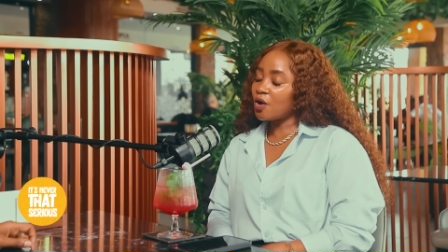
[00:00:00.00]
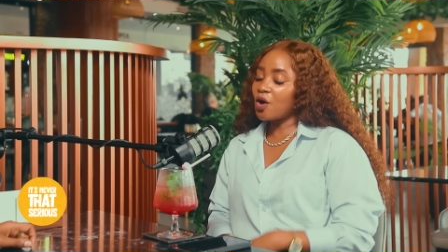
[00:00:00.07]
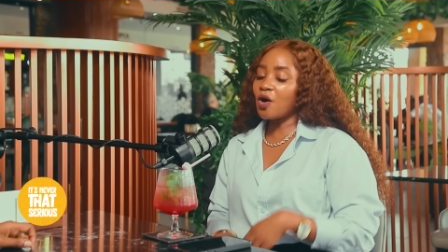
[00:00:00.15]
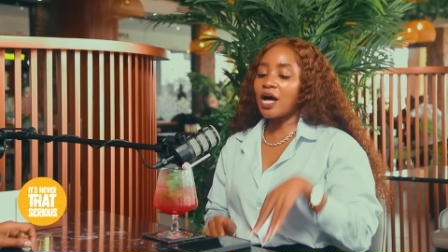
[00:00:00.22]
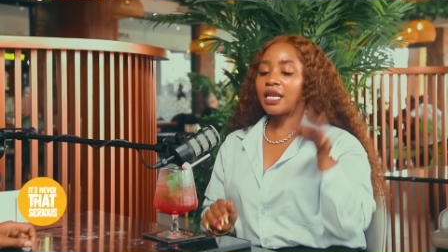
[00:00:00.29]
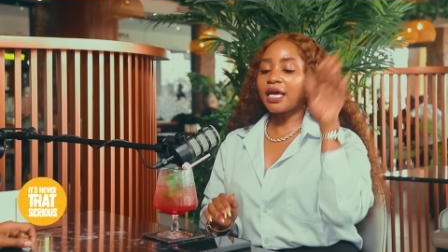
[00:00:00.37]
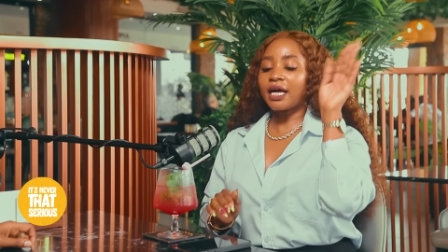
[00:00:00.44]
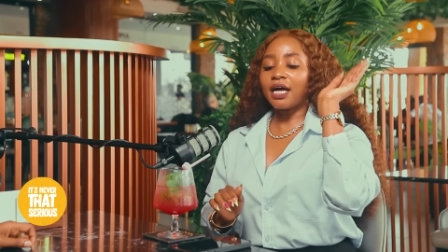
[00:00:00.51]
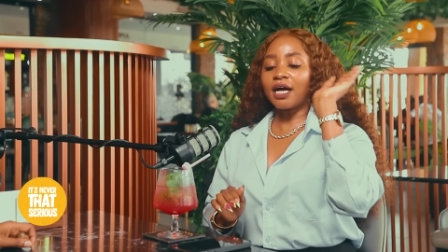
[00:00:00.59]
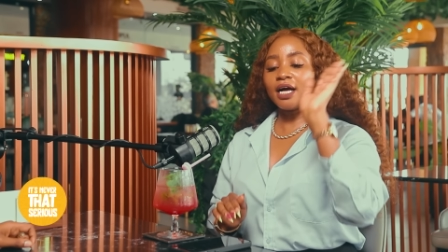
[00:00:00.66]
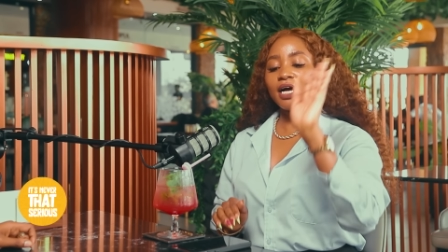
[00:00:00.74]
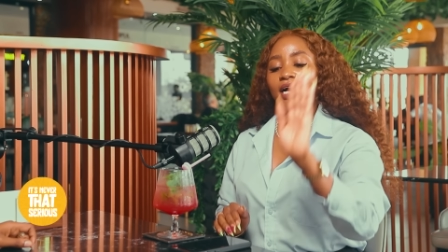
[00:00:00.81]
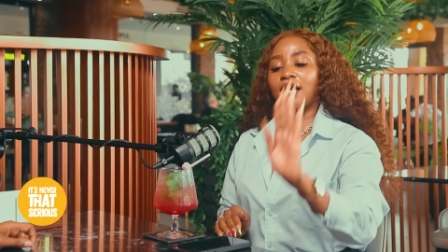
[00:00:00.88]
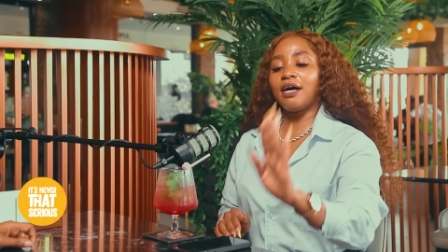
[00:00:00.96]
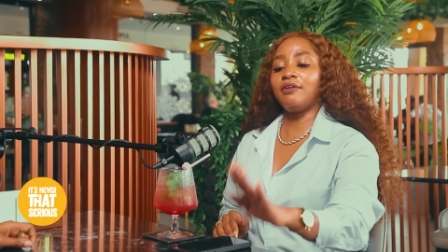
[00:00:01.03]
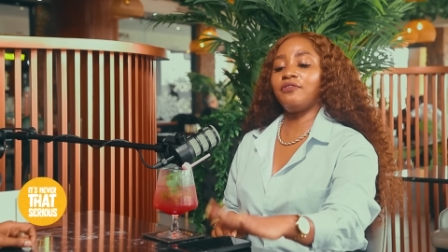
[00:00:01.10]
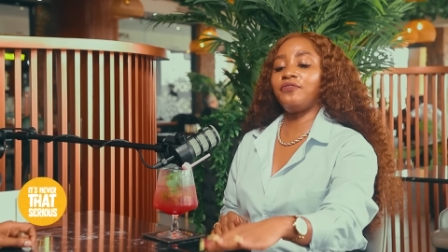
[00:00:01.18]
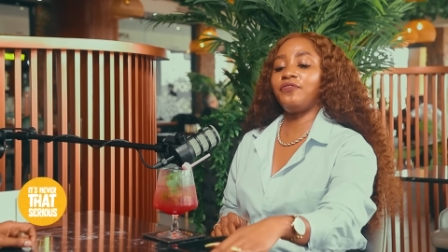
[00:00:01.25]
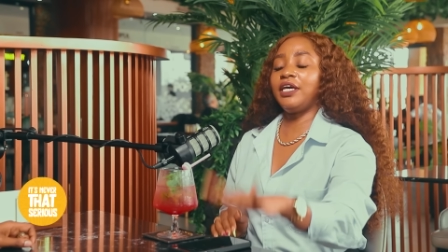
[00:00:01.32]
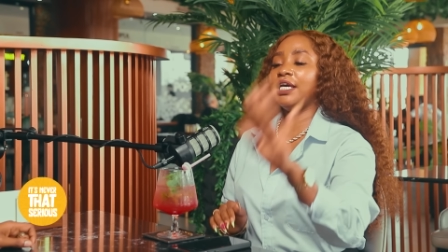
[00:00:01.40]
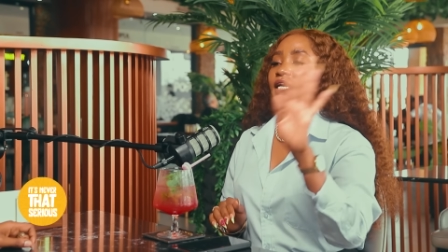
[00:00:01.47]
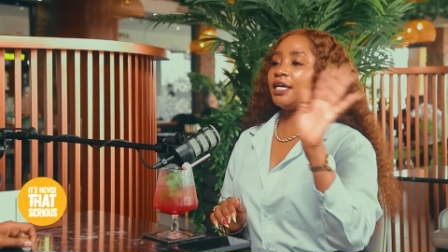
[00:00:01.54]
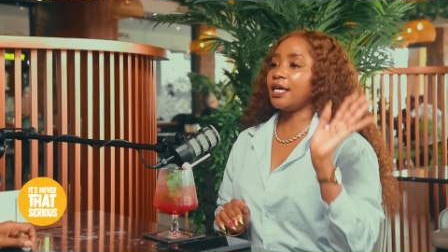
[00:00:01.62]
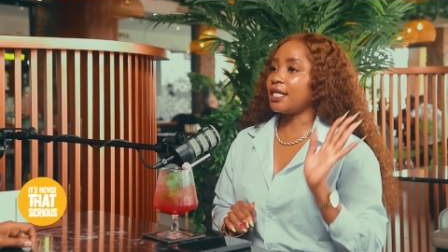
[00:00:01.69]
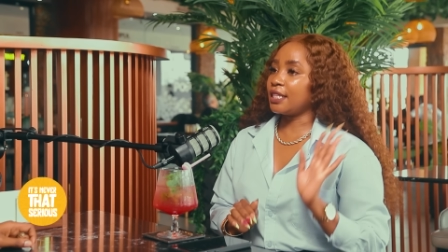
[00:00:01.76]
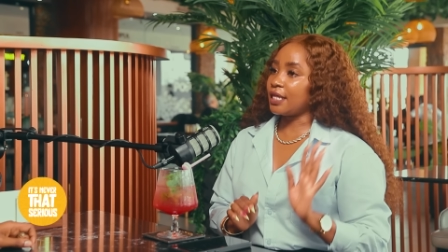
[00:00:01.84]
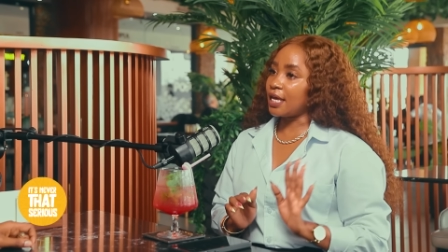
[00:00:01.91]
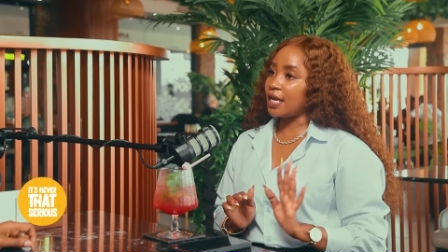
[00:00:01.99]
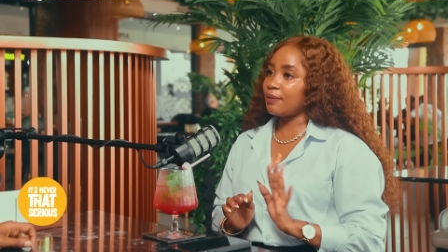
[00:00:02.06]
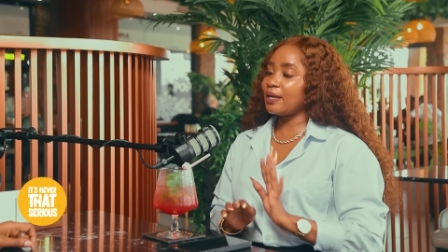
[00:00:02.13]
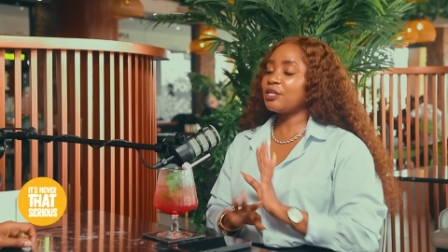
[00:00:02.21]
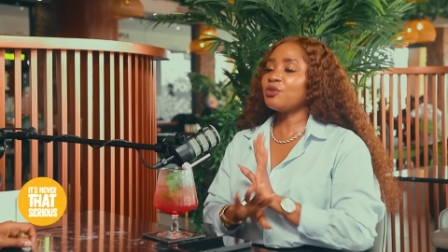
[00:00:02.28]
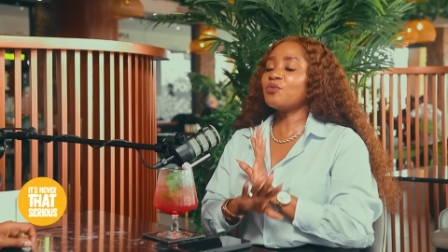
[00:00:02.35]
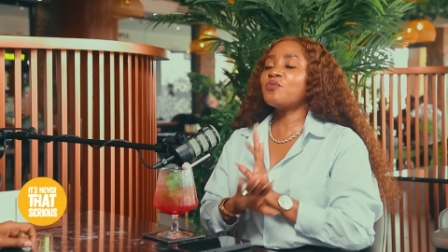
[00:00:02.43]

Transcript: or like a finger there, but you